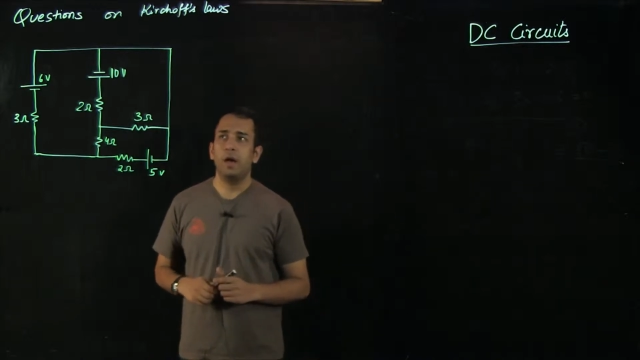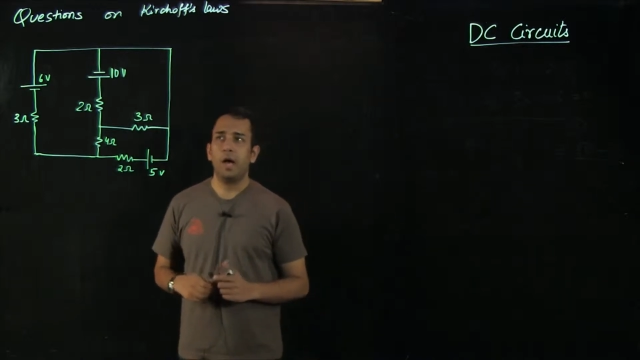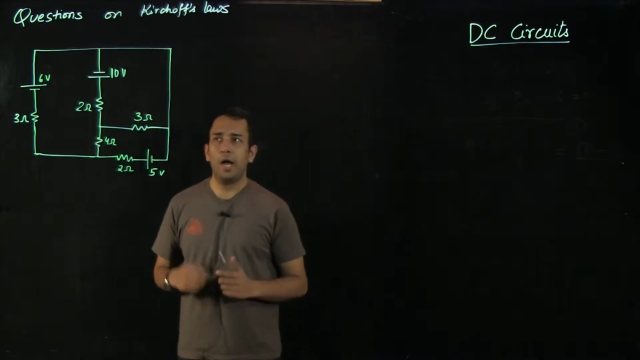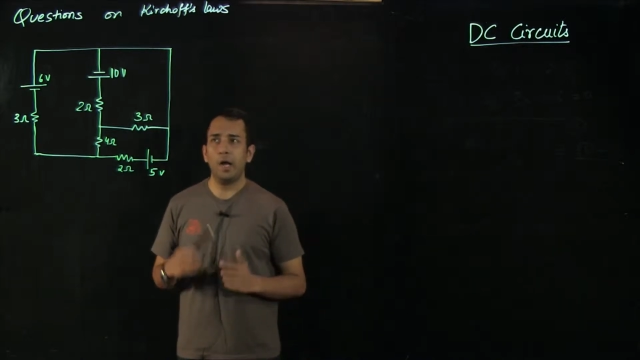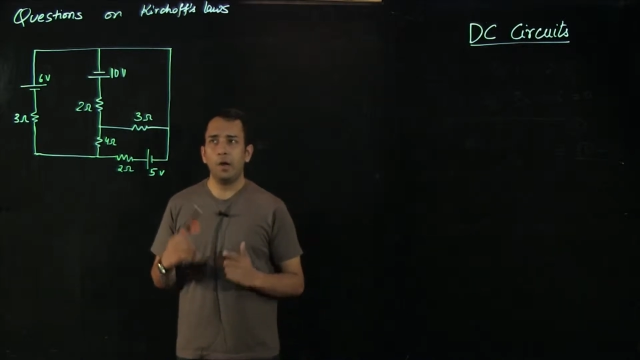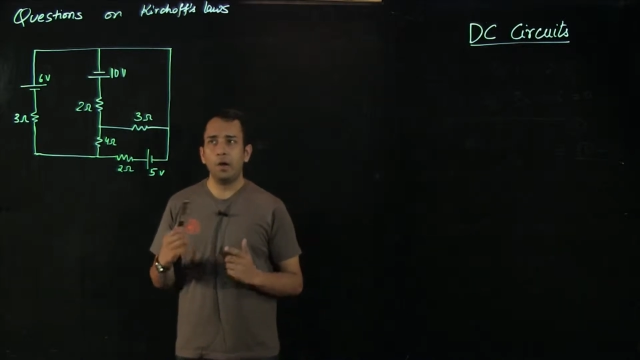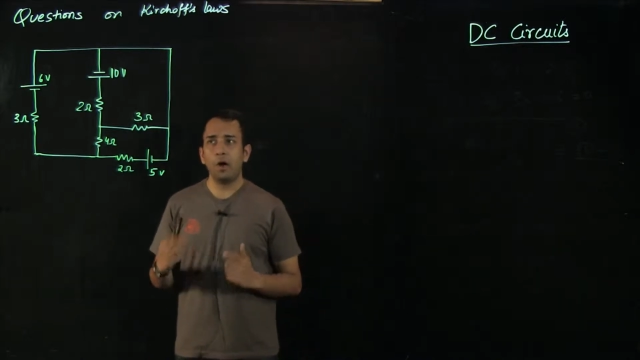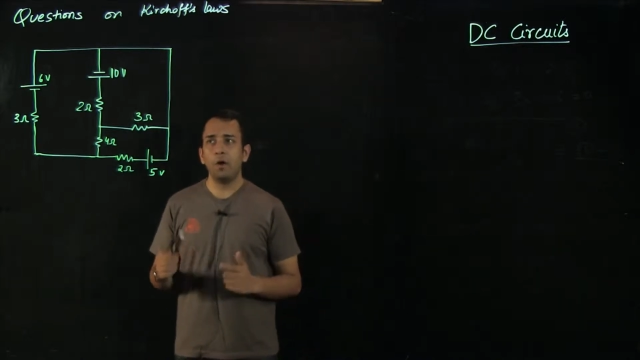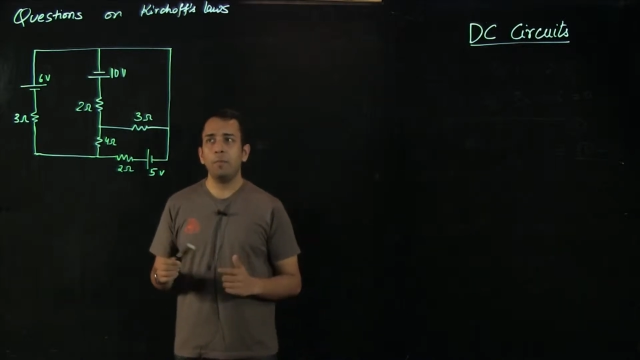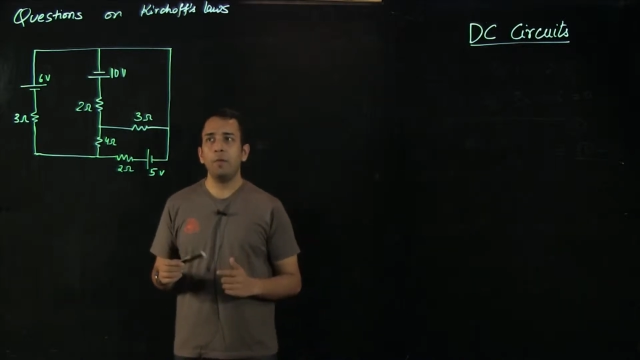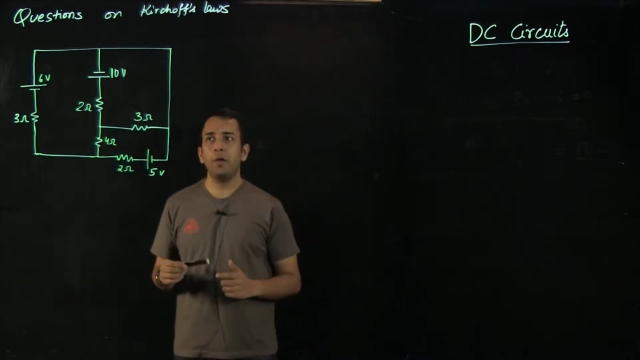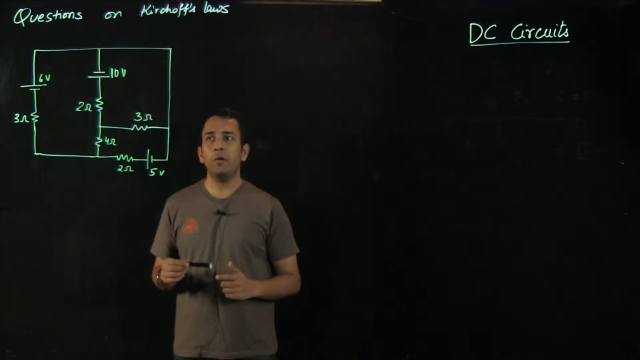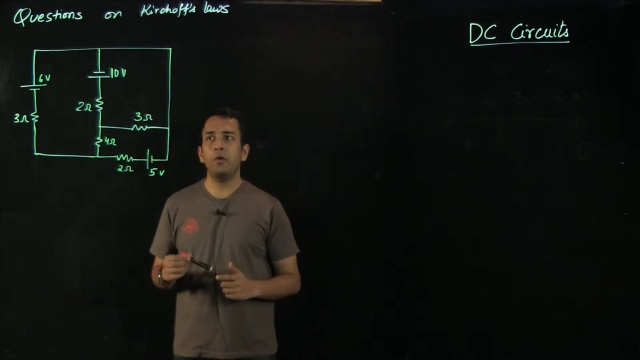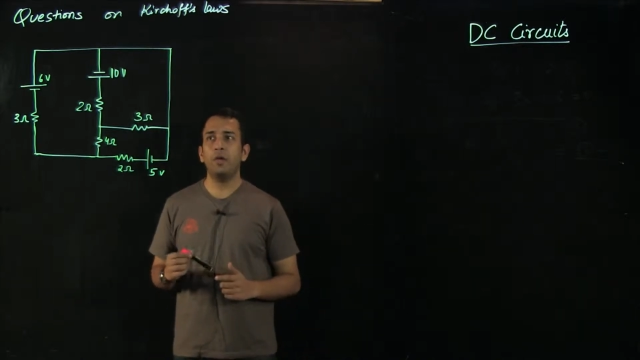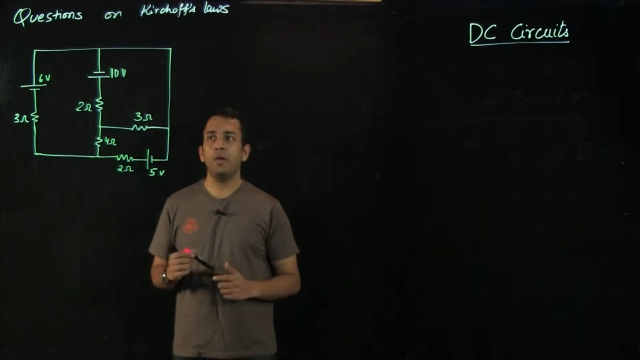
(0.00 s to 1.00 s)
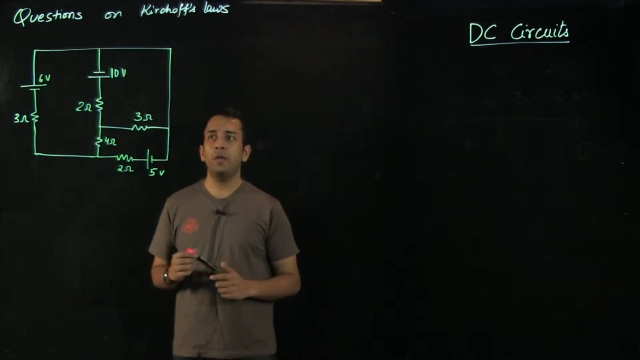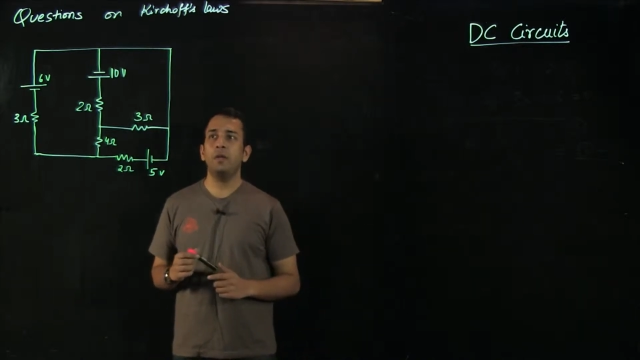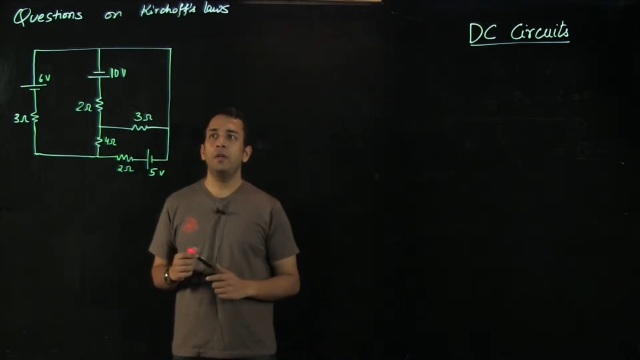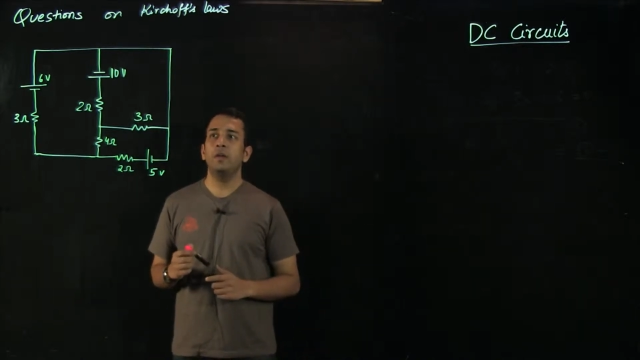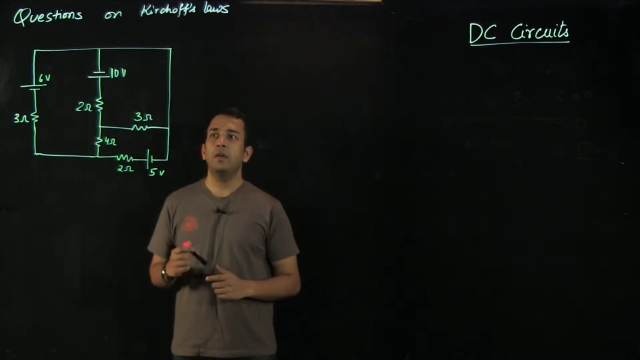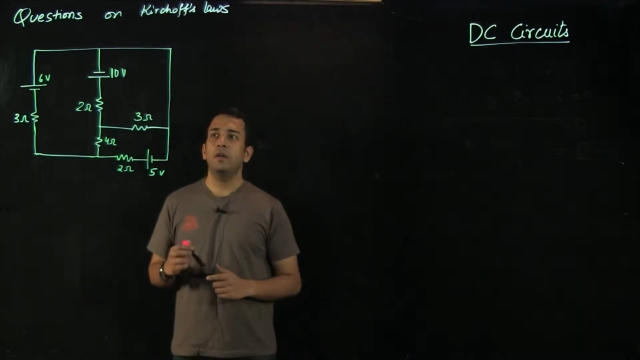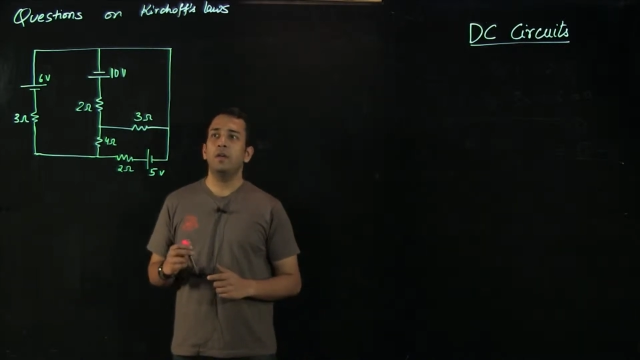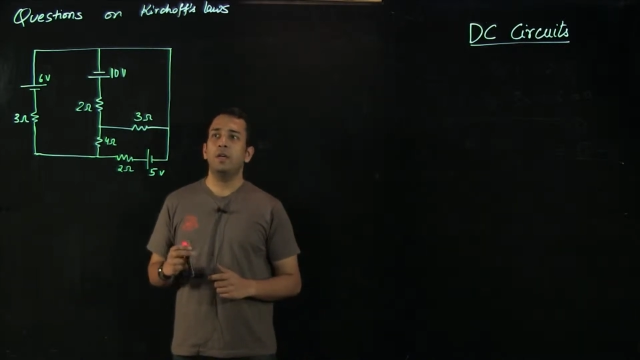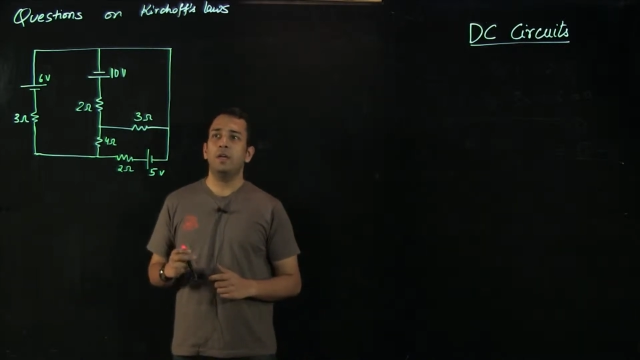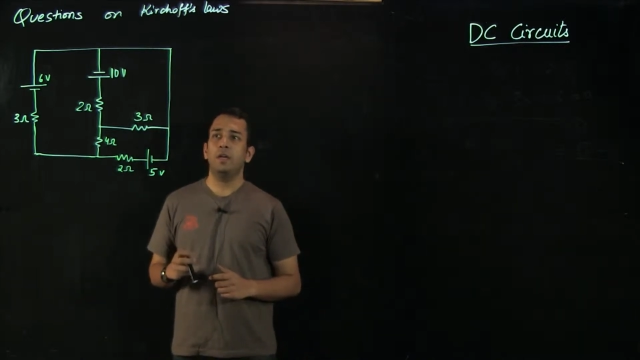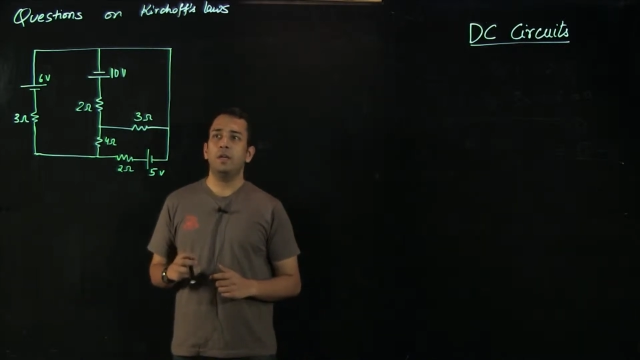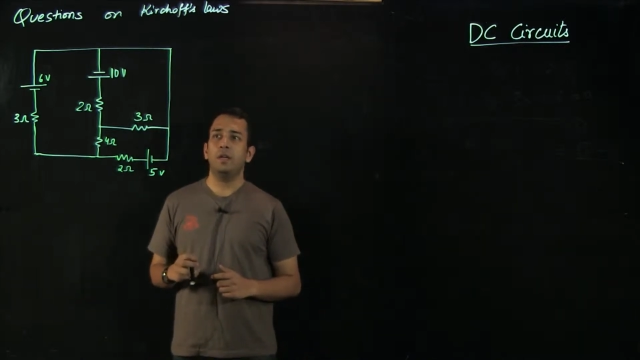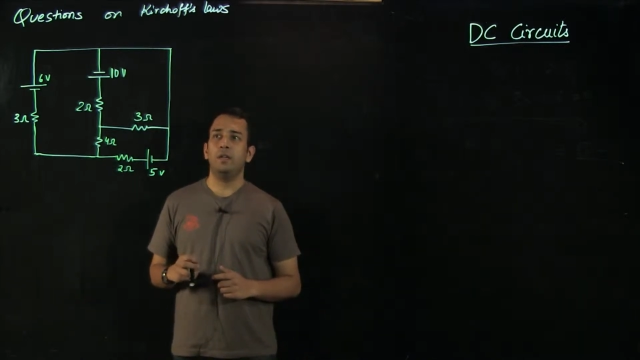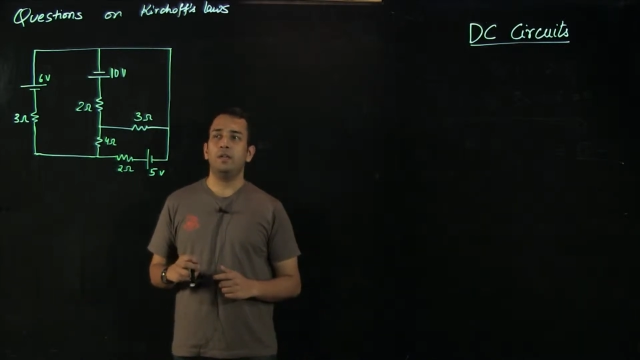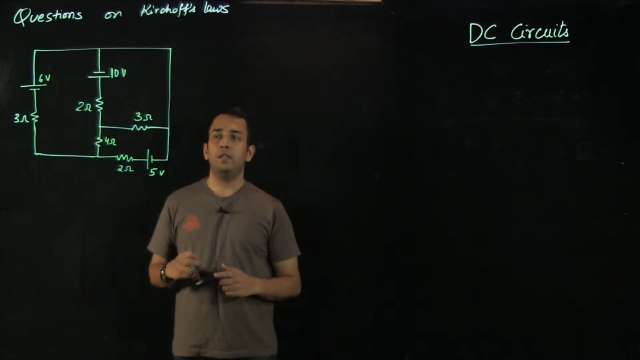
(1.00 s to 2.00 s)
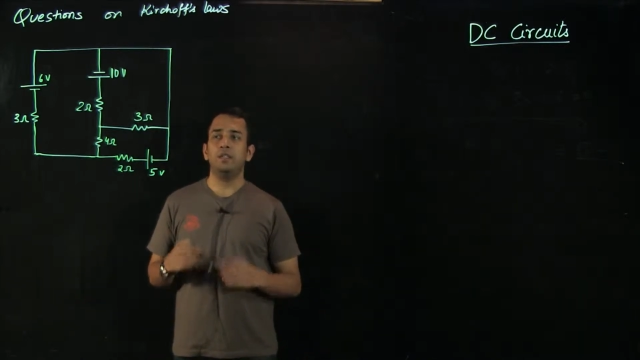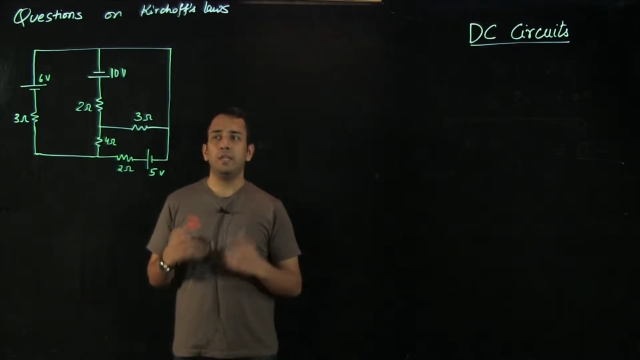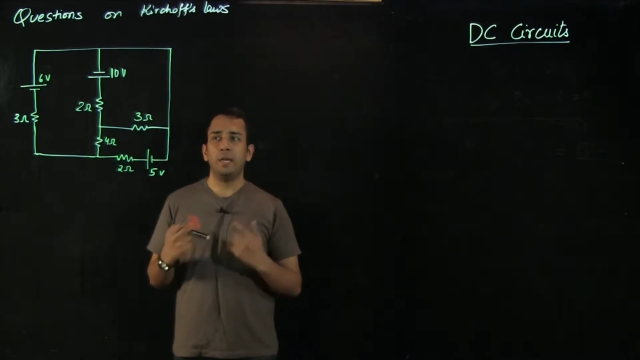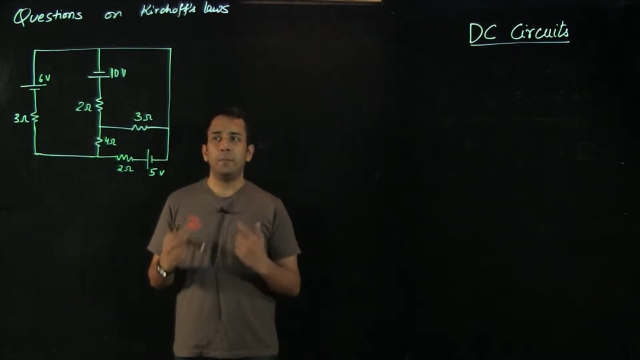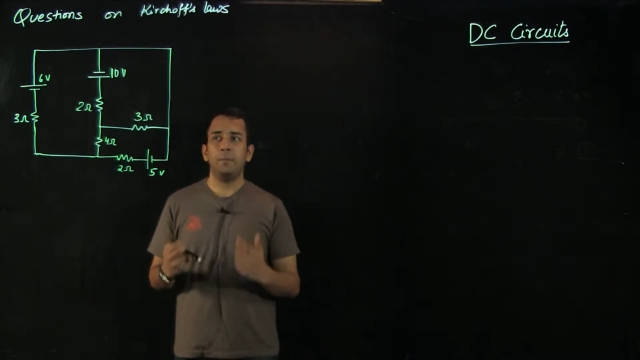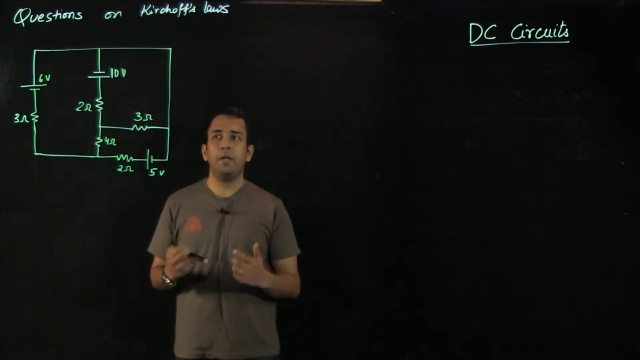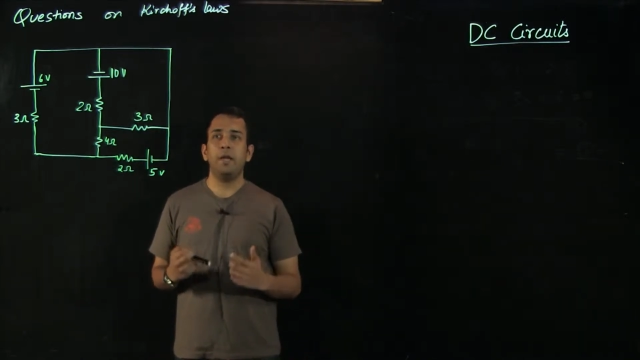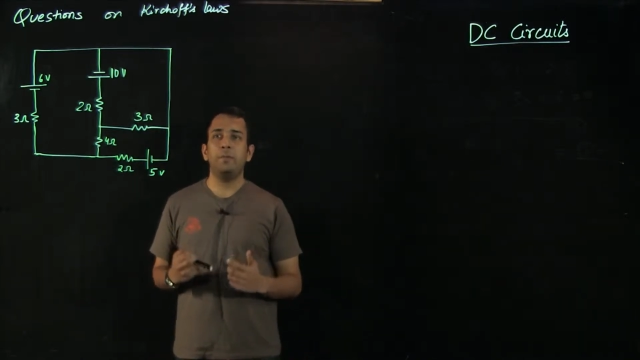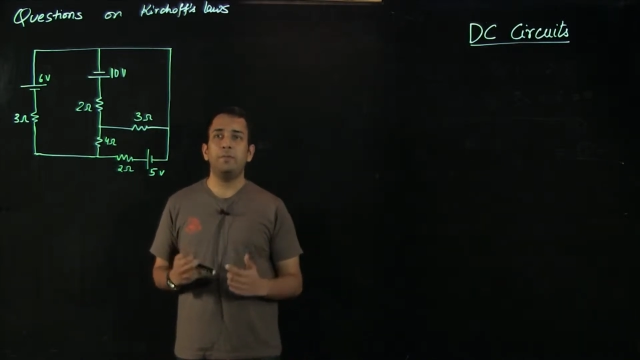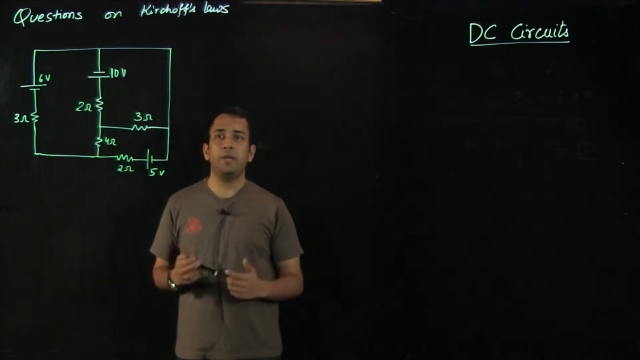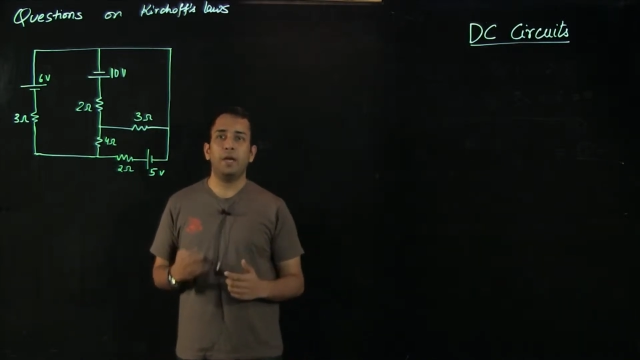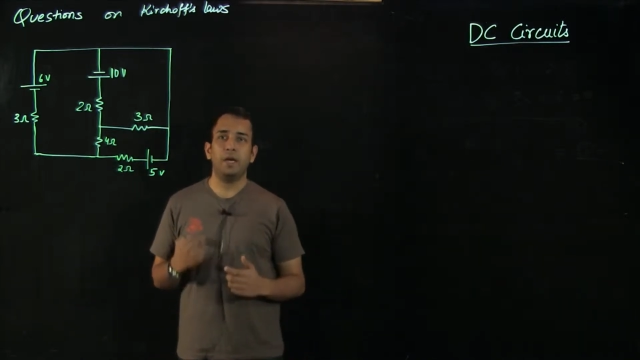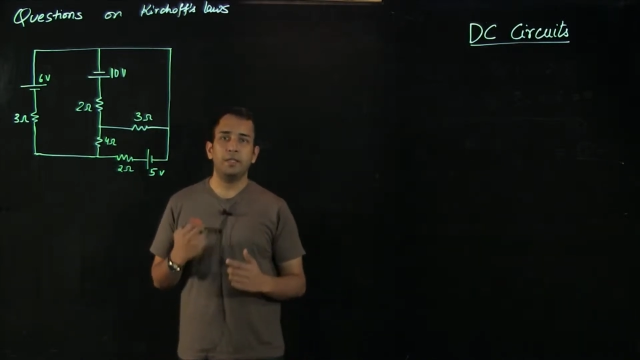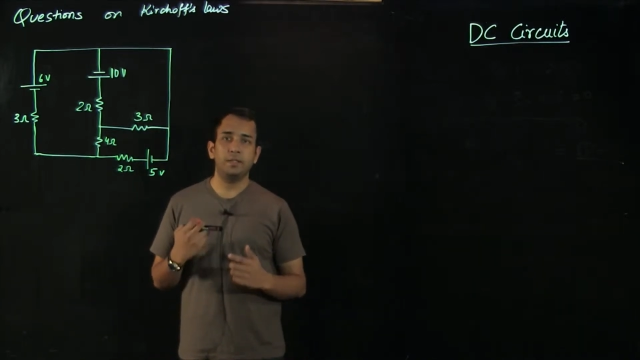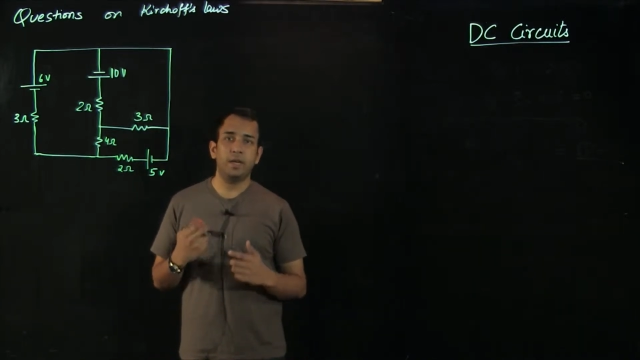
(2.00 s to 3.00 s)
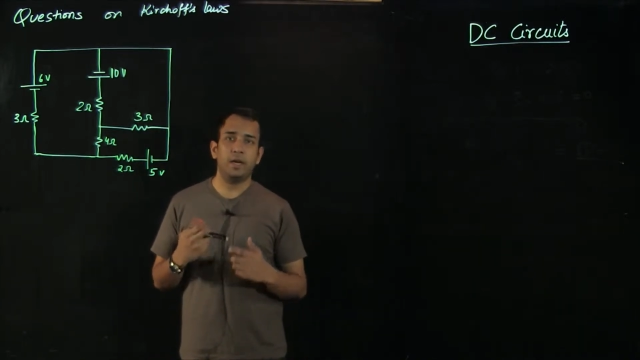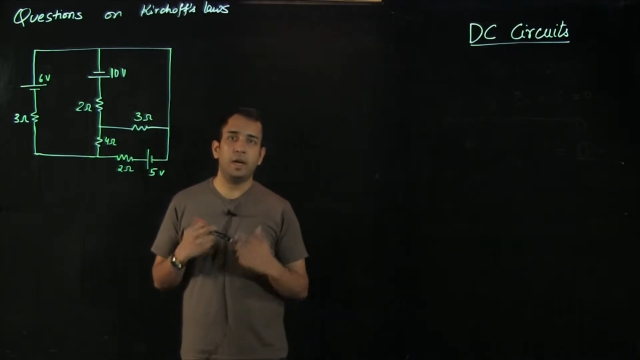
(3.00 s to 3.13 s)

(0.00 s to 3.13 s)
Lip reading: I will not be going in the same depth as